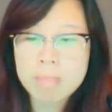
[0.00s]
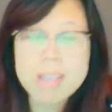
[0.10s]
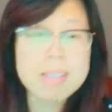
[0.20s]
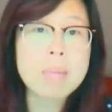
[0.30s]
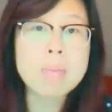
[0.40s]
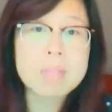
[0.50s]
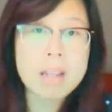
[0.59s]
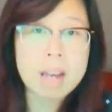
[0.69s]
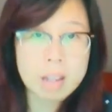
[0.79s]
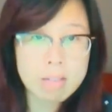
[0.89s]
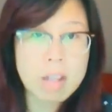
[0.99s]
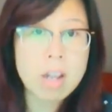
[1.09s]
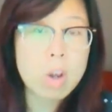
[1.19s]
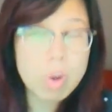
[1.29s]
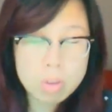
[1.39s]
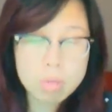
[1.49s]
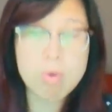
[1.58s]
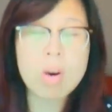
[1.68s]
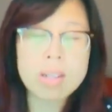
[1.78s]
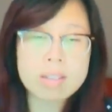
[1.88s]
examples that I give. There are loads
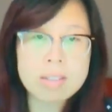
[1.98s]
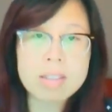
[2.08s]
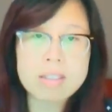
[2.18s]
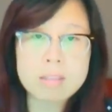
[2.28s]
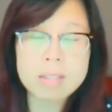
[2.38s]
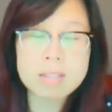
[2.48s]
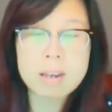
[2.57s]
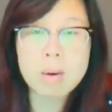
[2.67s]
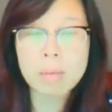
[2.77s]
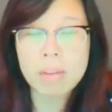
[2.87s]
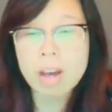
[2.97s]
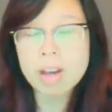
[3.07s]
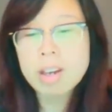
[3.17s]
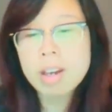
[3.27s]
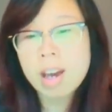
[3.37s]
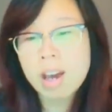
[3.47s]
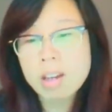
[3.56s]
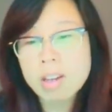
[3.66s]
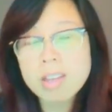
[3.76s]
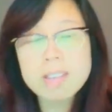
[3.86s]
more antihistamines out there,
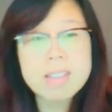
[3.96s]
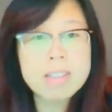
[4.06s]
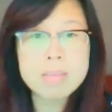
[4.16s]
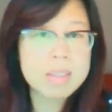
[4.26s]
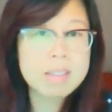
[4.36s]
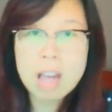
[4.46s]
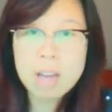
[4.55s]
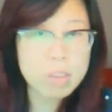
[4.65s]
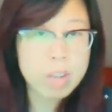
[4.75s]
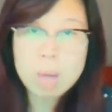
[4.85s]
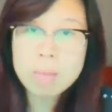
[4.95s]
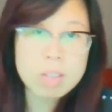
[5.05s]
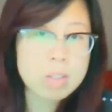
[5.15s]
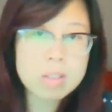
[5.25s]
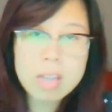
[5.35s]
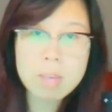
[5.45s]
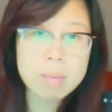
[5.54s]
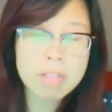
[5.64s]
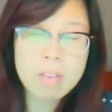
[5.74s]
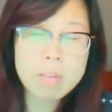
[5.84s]
and antihistamine doesn't have to come into a
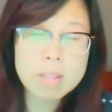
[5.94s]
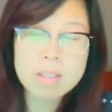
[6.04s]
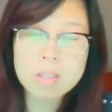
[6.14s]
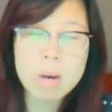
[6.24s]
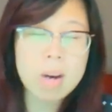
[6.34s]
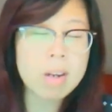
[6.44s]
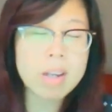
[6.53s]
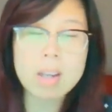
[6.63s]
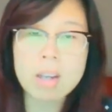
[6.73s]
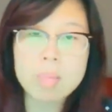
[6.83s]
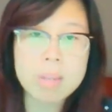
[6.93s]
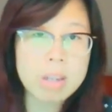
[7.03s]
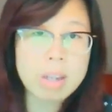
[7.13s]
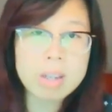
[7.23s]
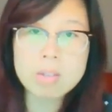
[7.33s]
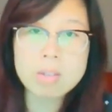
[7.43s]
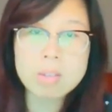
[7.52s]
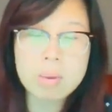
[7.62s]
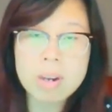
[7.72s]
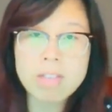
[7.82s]
tablet format as well. It can come in a nasal
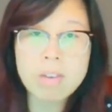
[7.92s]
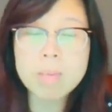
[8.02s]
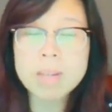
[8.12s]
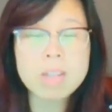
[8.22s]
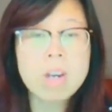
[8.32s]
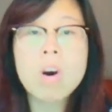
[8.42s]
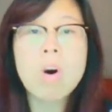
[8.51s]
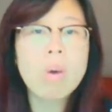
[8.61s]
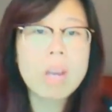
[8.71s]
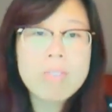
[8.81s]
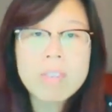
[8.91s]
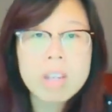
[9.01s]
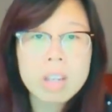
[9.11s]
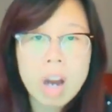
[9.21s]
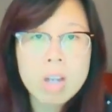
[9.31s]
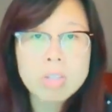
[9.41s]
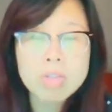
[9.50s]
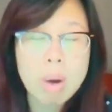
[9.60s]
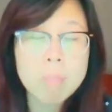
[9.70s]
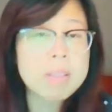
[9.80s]
spray format or even in an eye
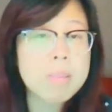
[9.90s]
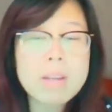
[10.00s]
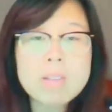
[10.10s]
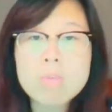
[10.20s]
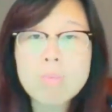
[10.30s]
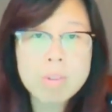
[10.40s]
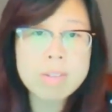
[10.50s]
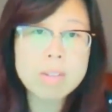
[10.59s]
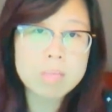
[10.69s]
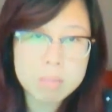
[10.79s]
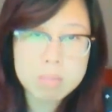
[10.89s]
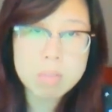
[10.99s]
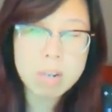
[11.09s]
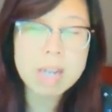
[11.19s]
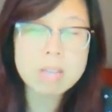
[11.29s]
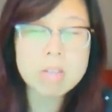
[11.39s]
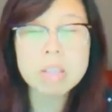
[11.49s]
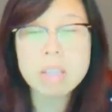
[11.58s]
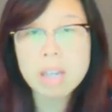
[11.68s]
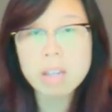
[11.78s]
drops, depends on what symptoms you're
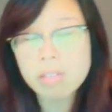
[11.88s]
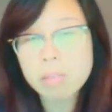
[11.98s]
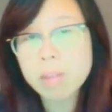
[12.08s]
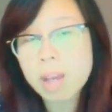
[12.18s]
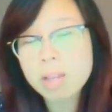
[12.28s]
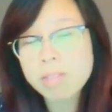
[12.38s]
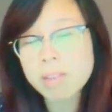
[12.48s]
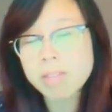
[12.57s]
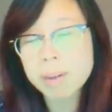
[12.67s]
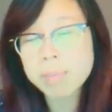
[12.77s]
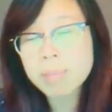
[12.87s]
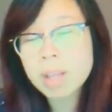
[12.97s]
actually getting from the hay fever.